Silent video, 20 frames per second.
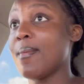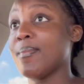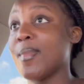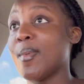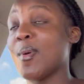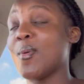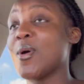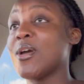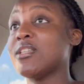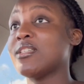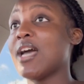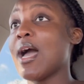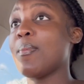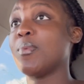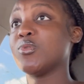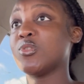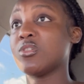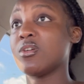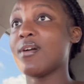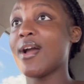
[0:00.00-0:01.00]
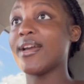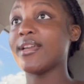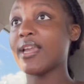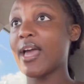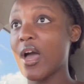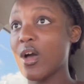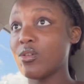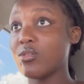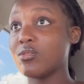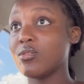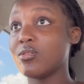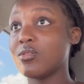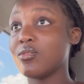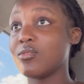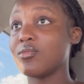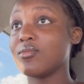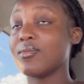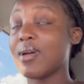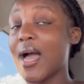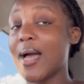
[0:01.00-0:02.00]
I'm on my way to Apple store right now.
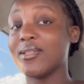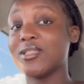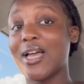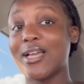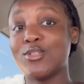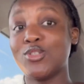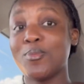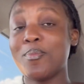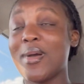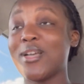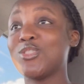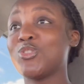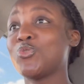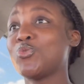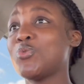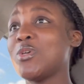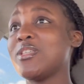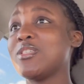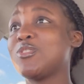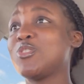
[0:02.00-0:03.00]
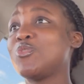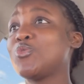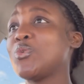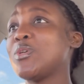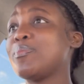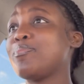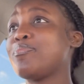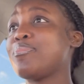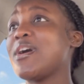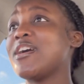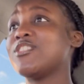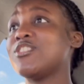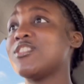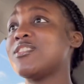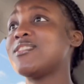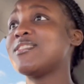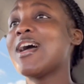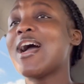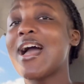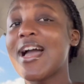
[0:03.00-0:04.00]
I, I took my sweet, sweet,
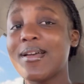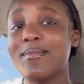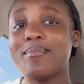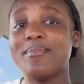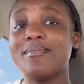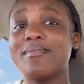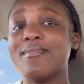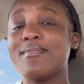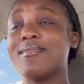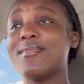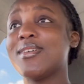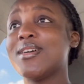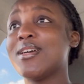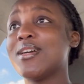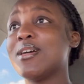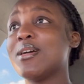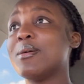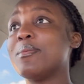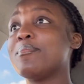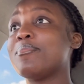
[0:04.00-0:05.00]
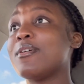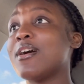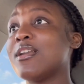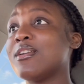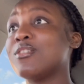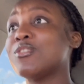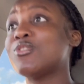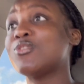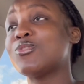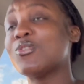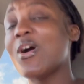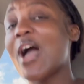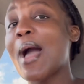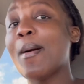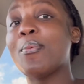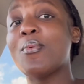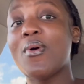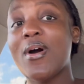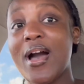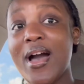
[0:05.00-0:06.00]
precious time. I'm trying to store
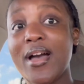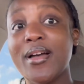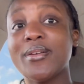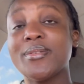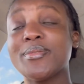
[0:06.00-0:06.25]
Apple. I.